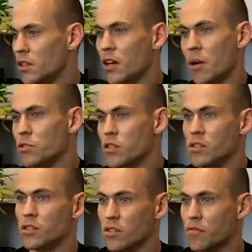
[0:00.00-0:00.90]
you know, I was
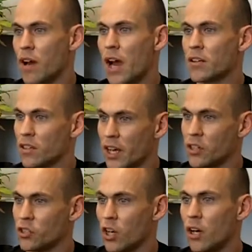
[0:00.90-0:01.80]
decently fast and
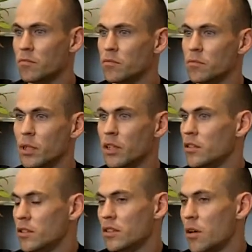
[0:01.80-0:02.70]
I could jump,
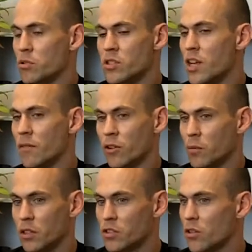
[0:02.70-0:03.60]
but I was never
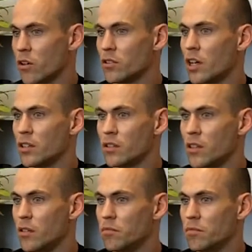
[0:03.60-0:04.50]
going to be the strongest guy on the
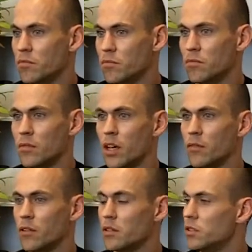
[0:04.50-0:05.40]
team,
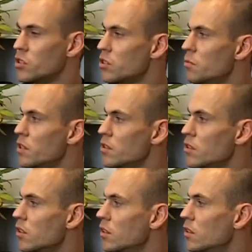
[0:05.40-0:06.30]
ever. Just the best
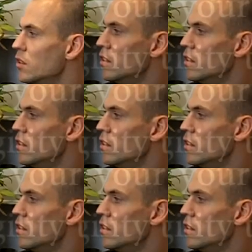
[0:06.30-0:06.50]
looking.